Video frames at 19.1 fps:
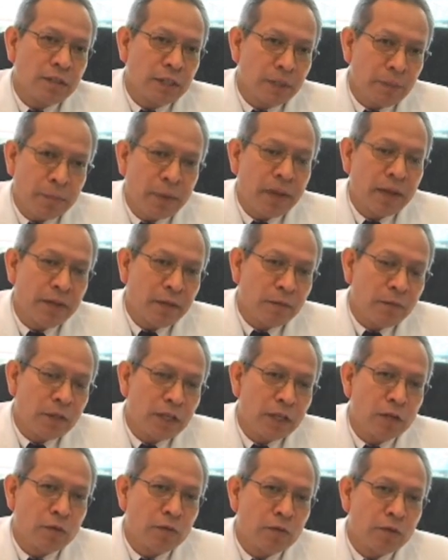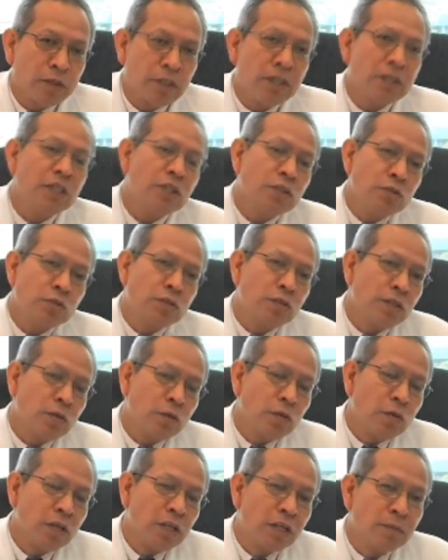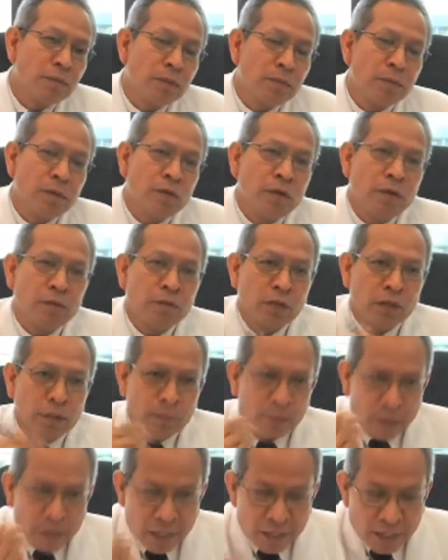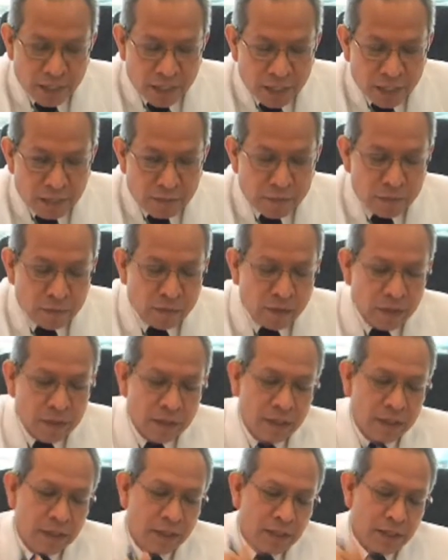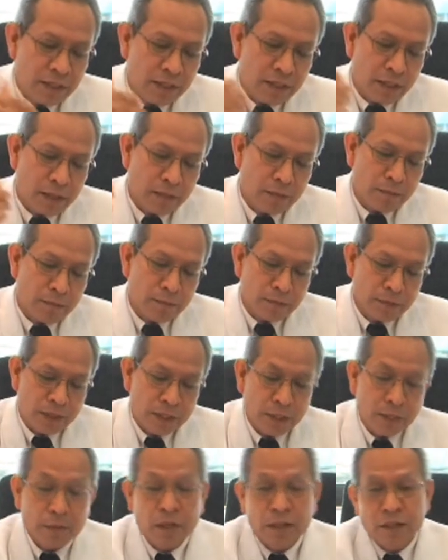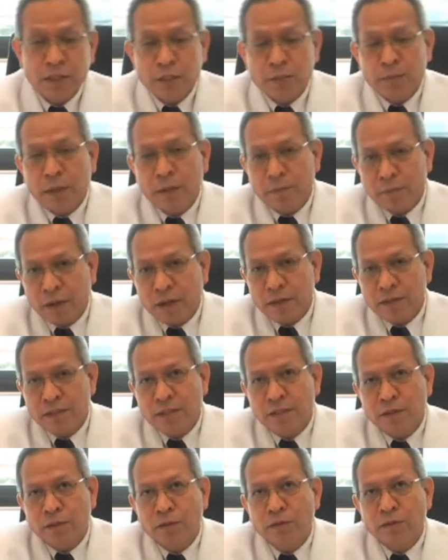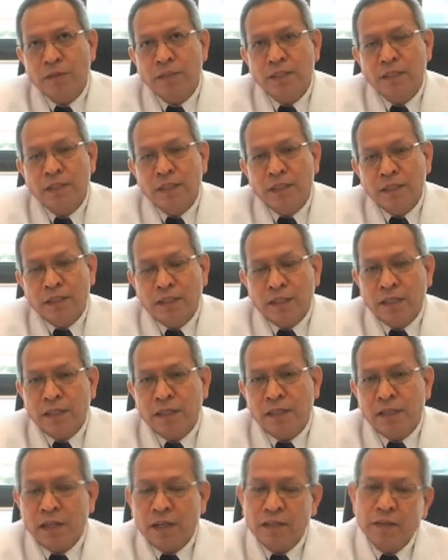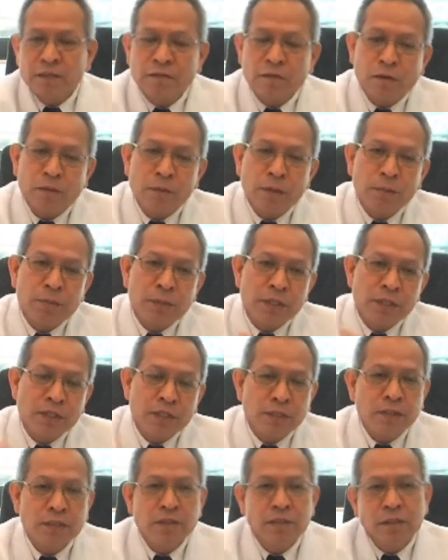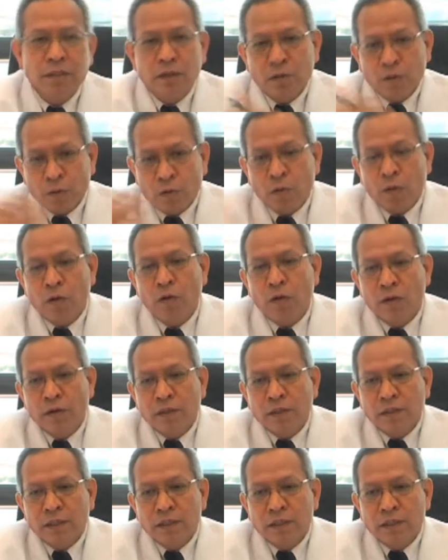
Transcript: repair them. We cannot reuse the old ligament, but we have to replace the ligament with some other spare parts, taken either from the patient, or